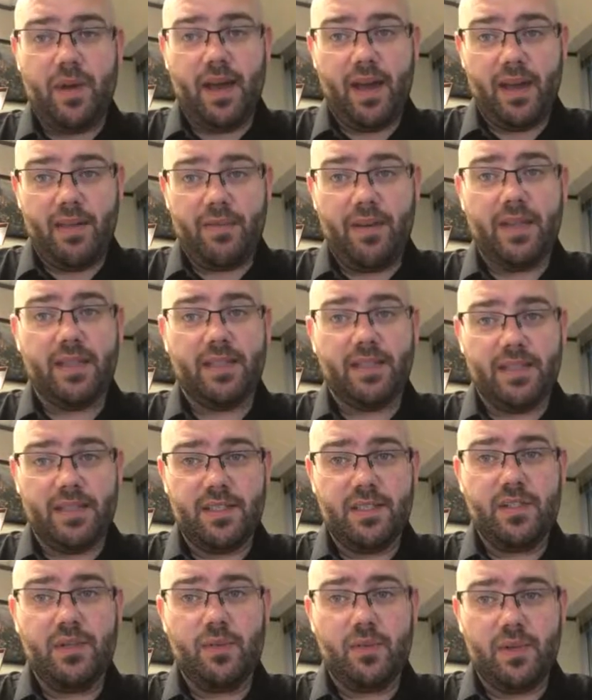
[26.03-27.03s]
have at
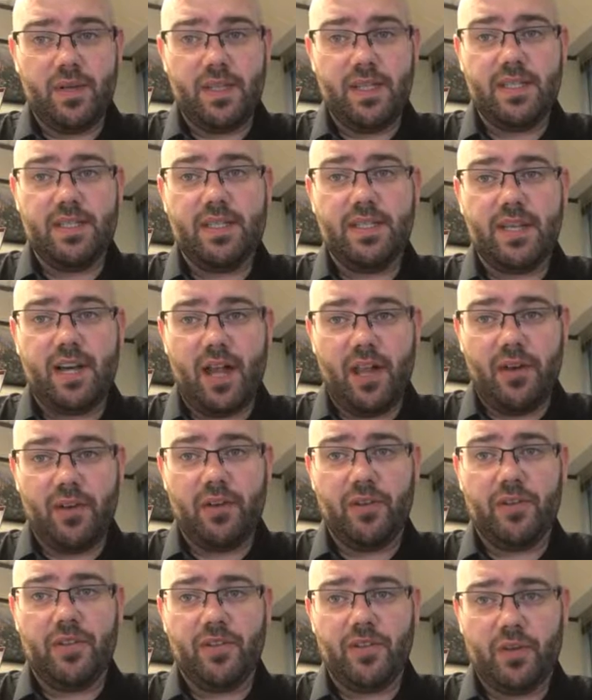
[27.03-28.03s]
least 3
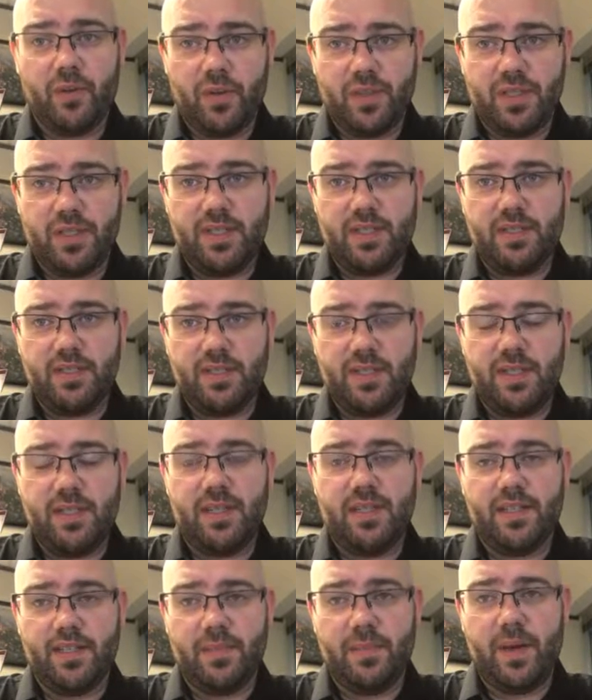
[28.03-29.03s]
scholarly sources
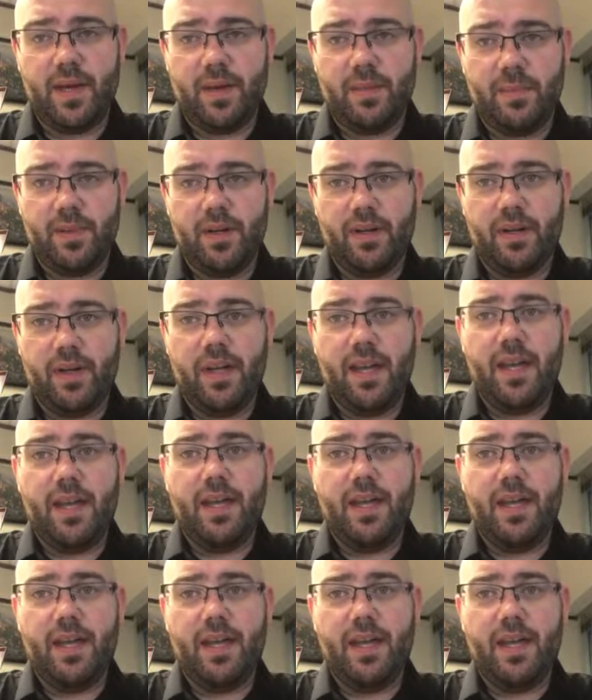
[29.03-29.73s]
in this paper.